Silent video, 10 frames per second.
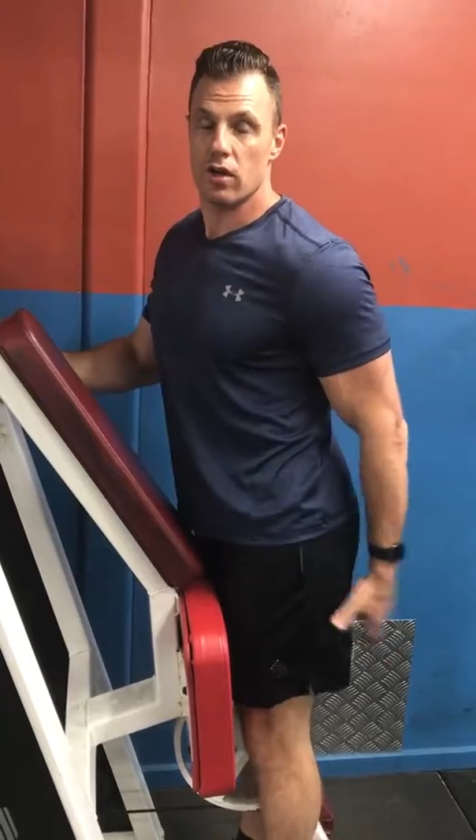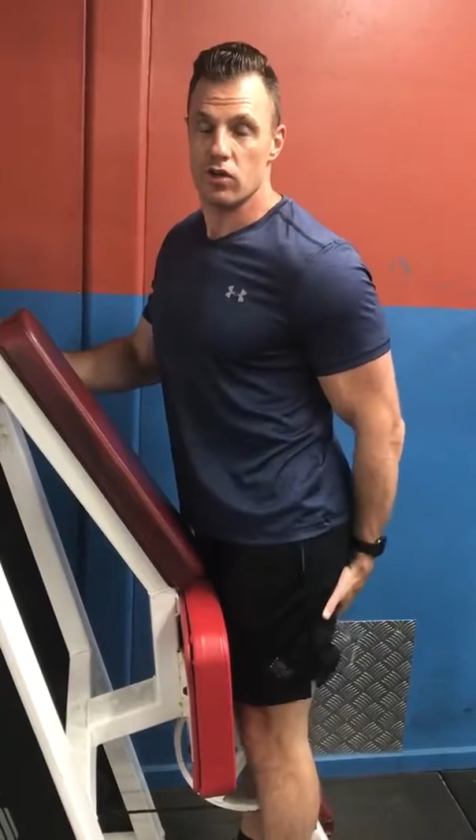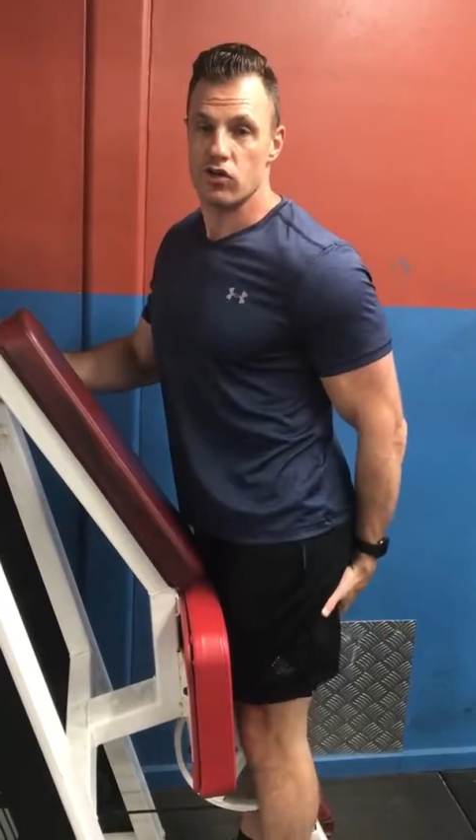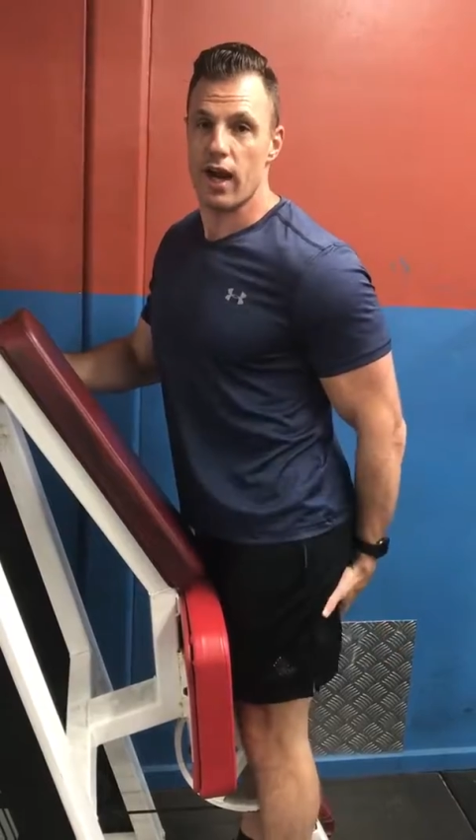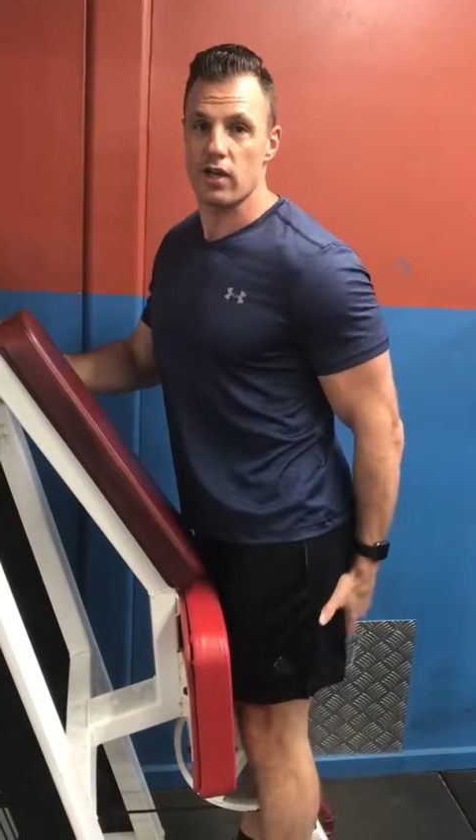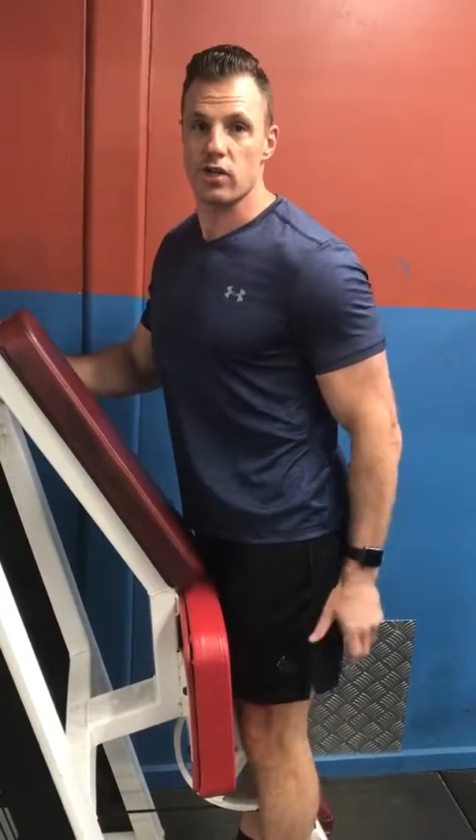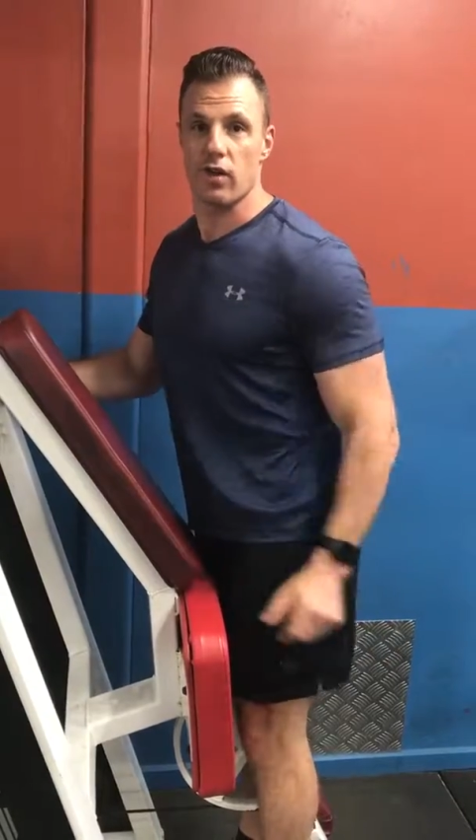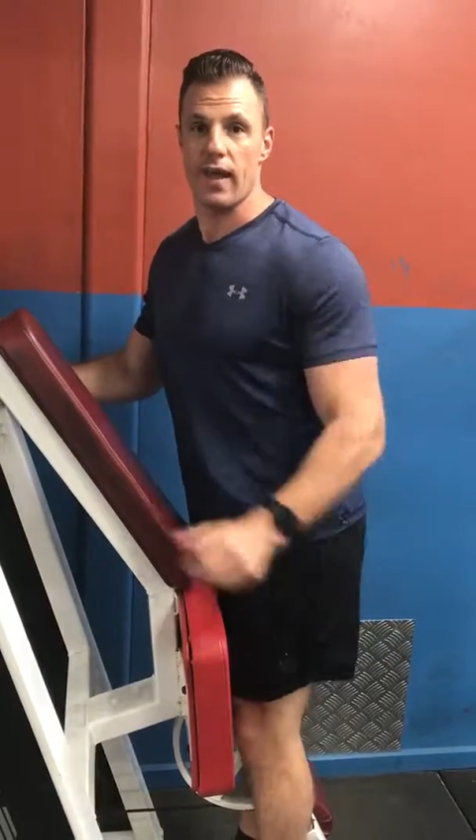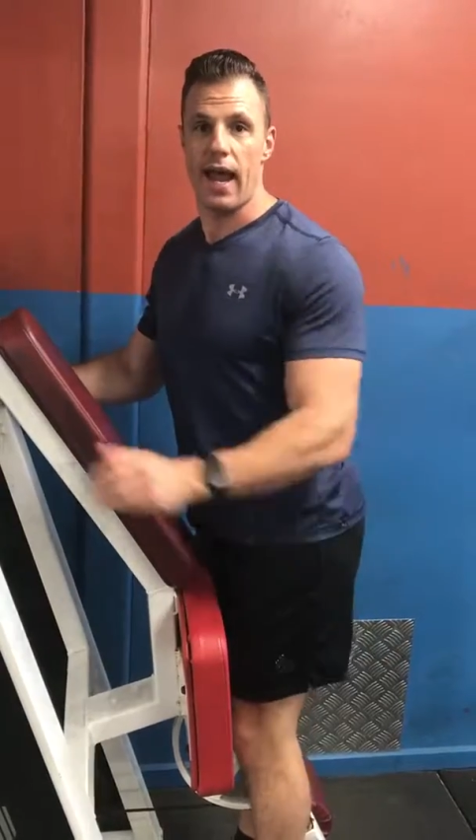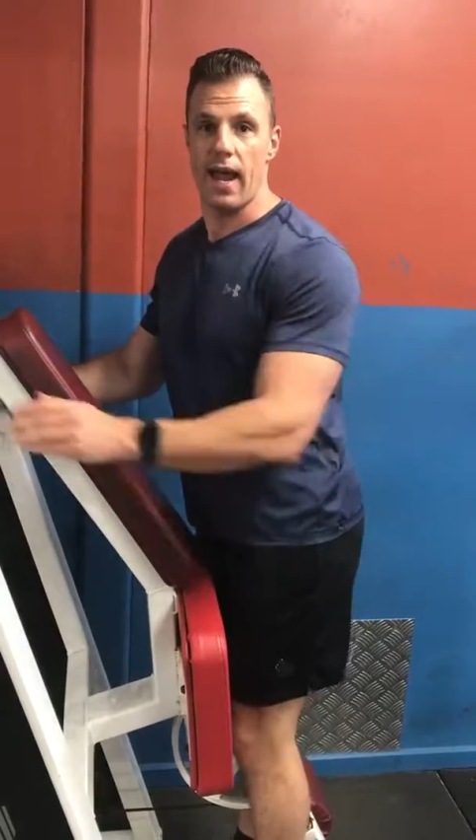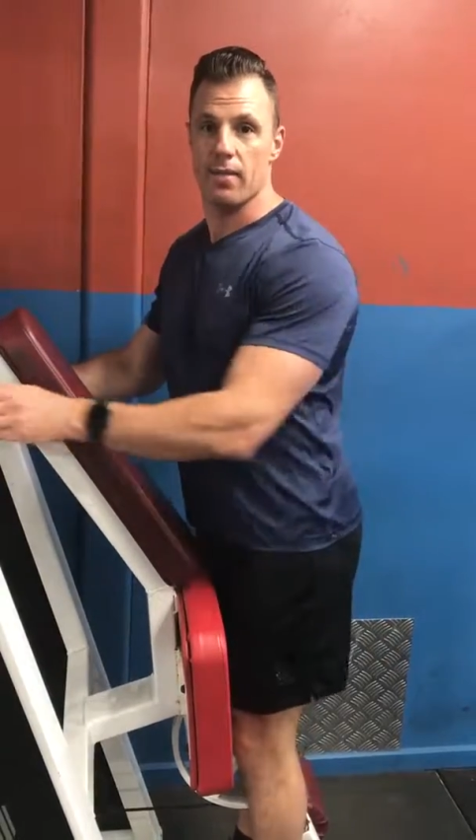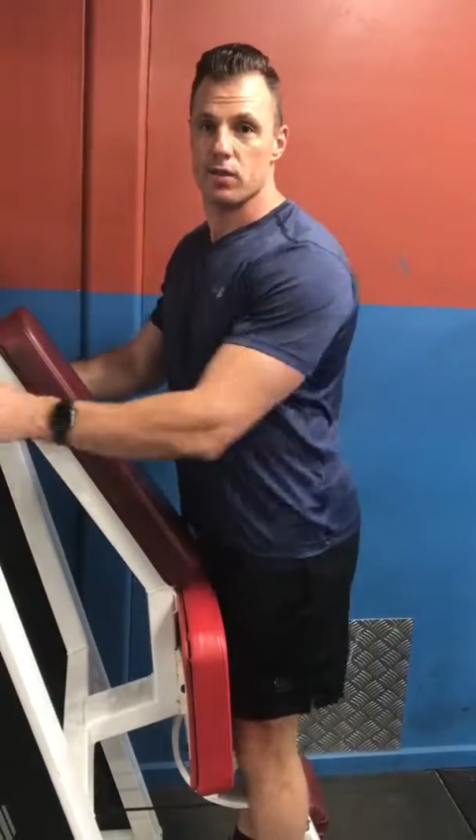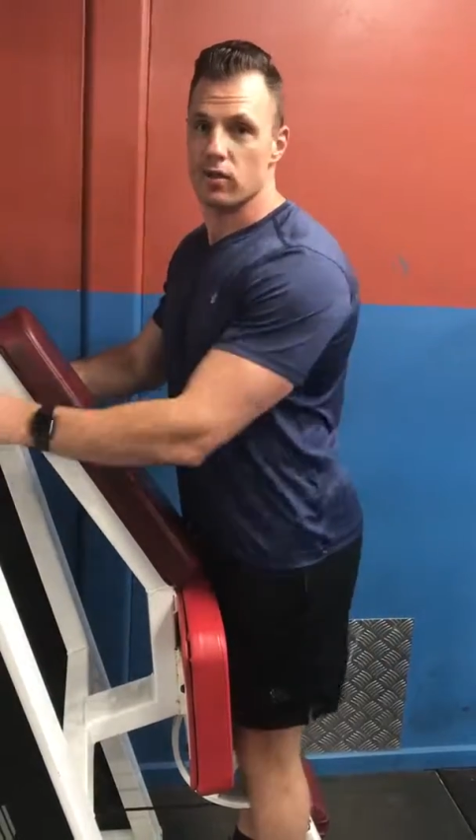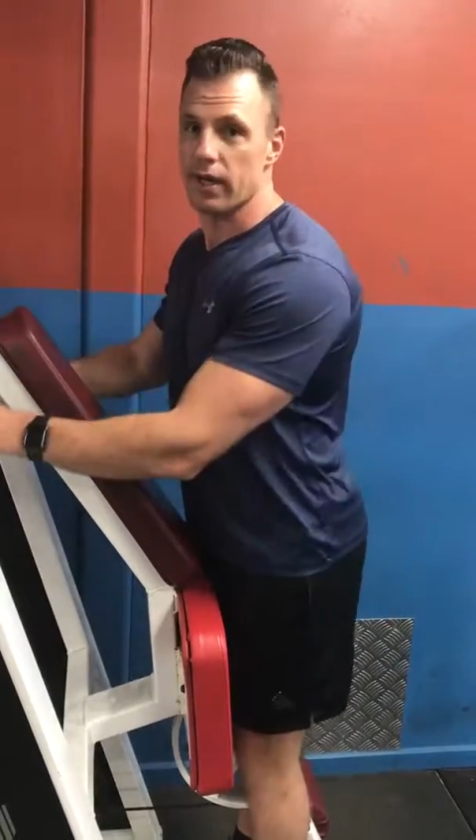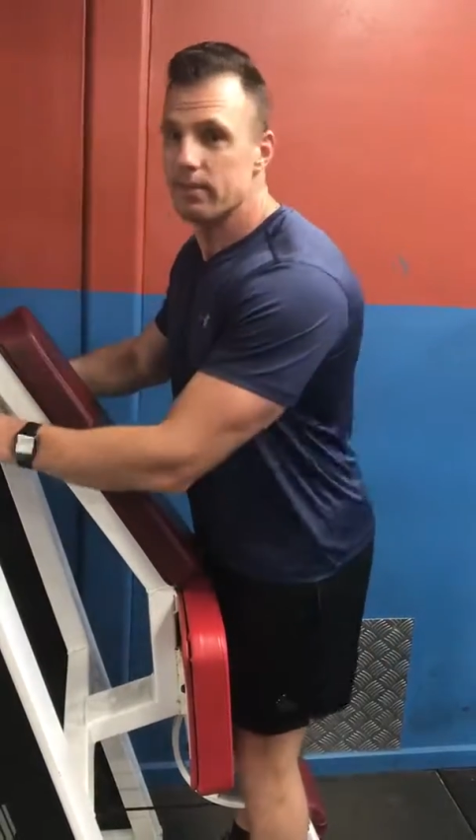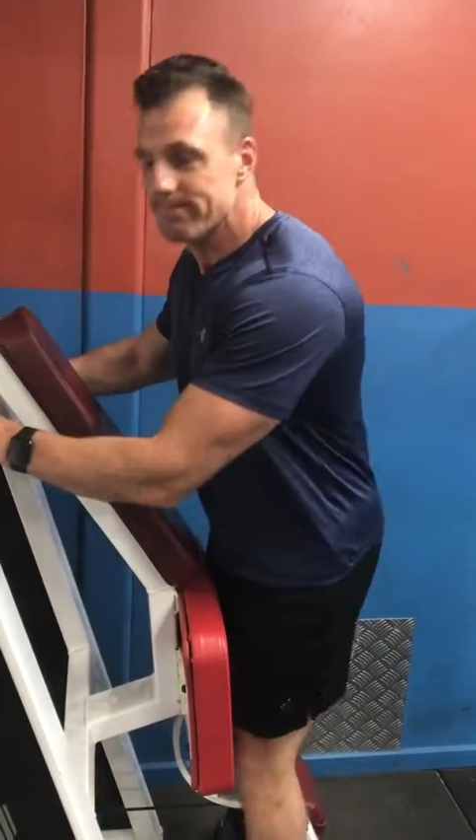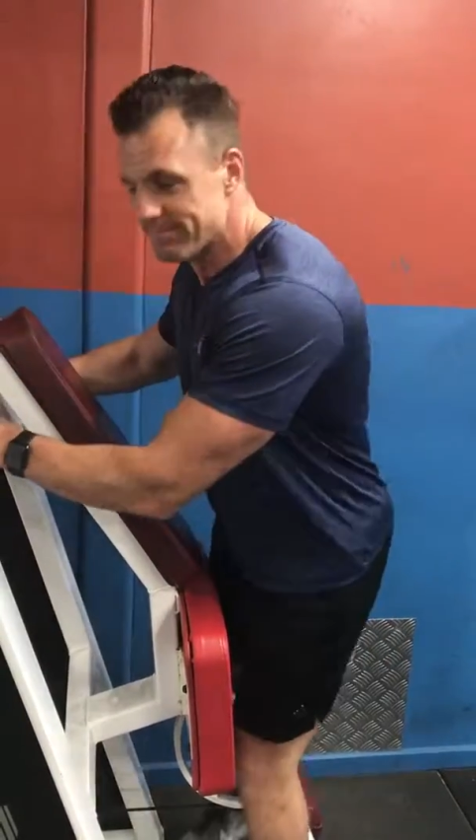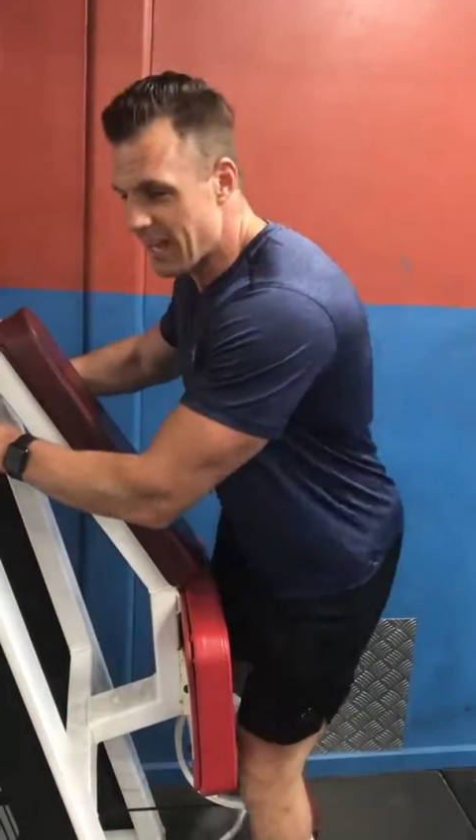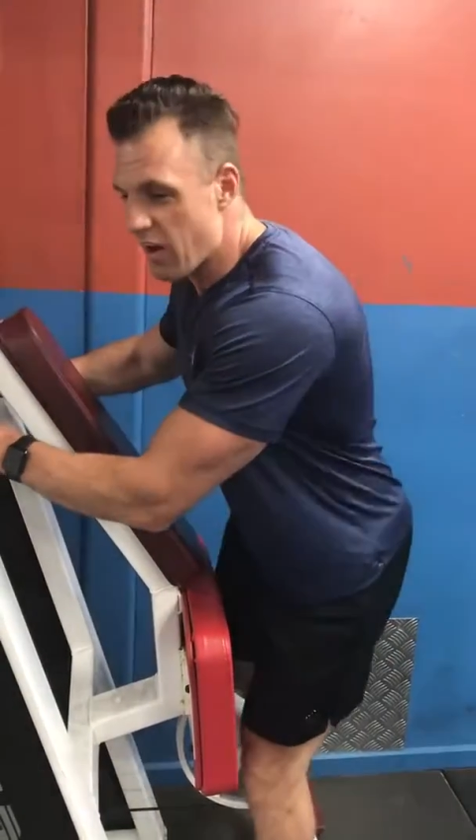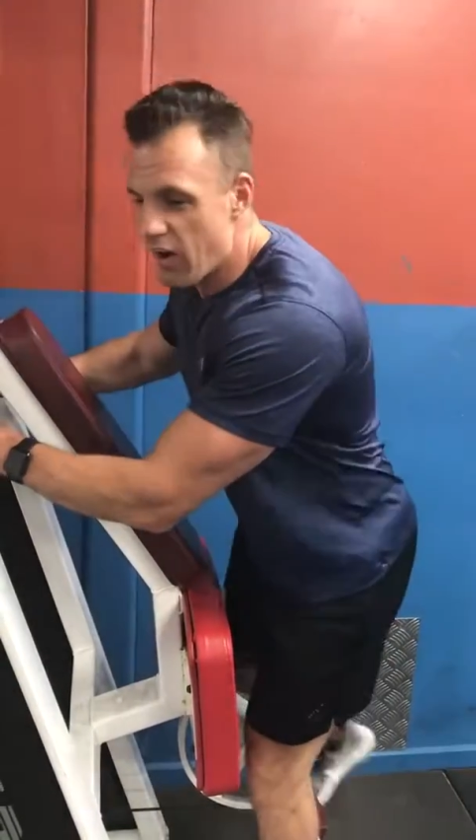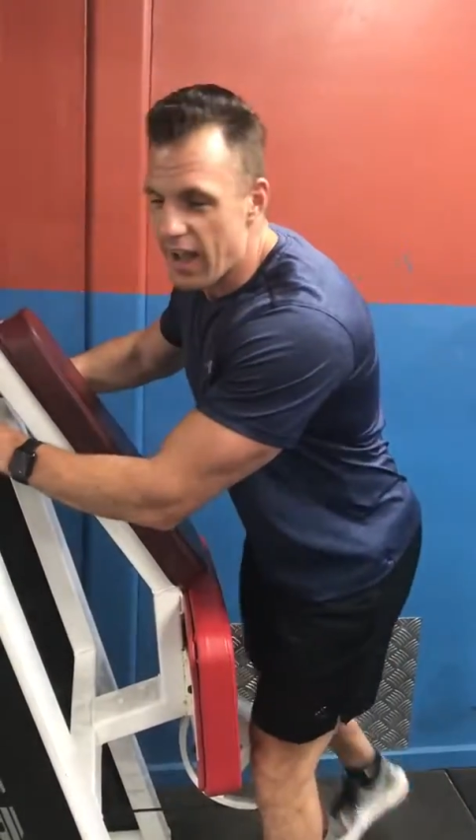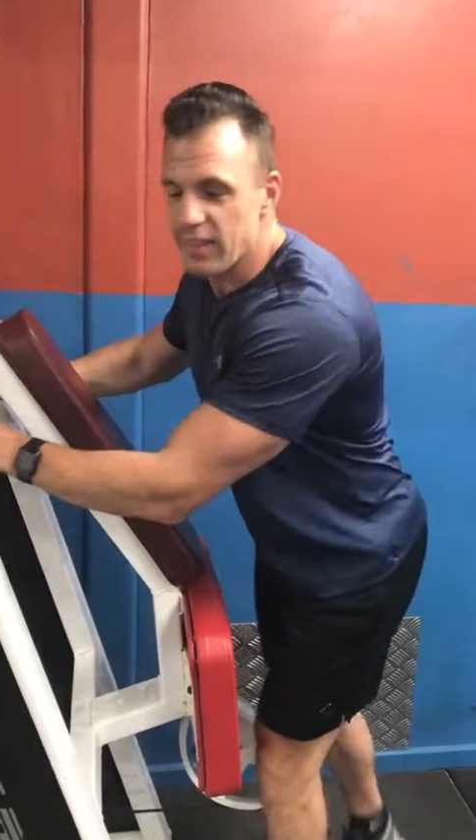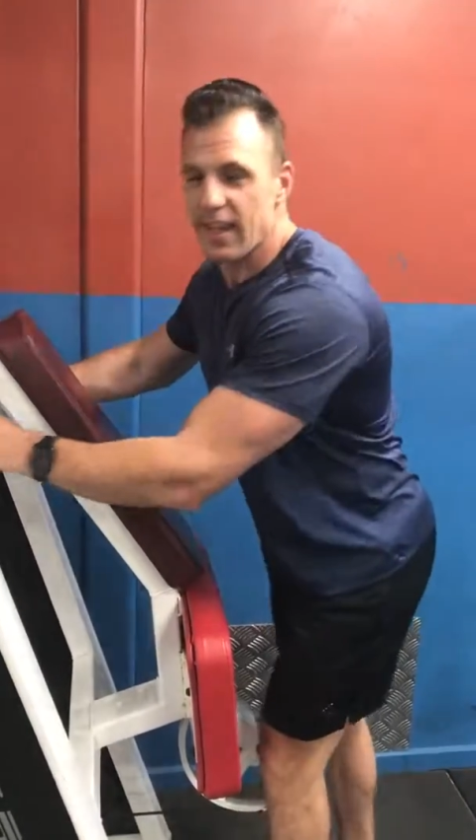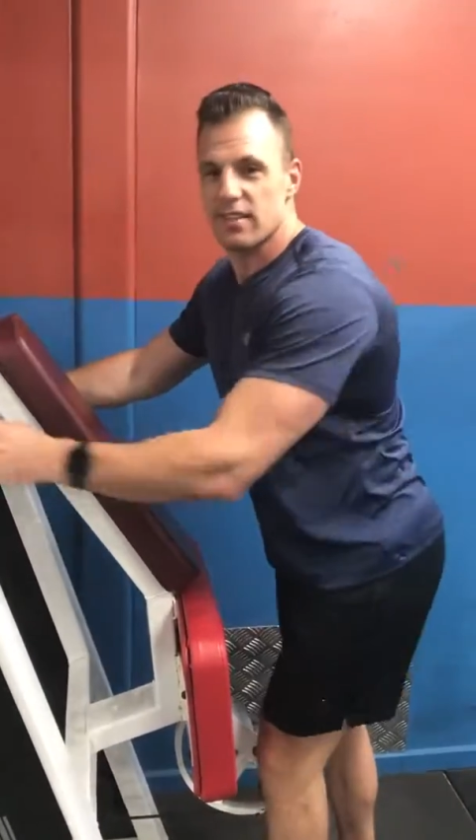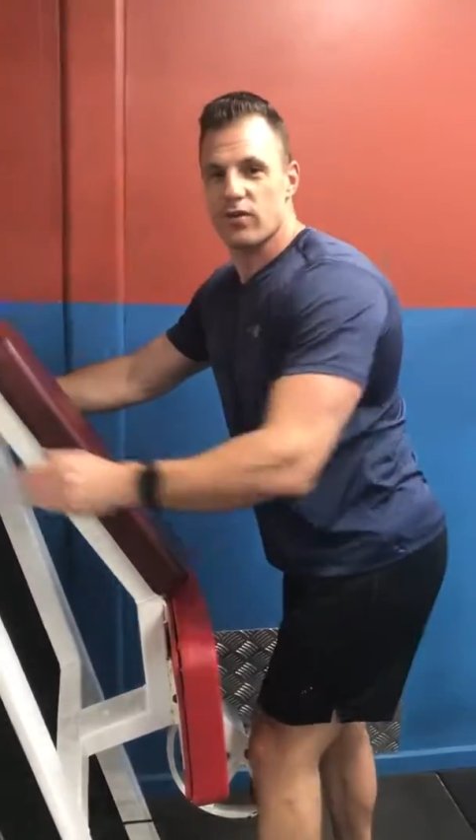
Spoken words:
contraction on that hamstring. All right, thanks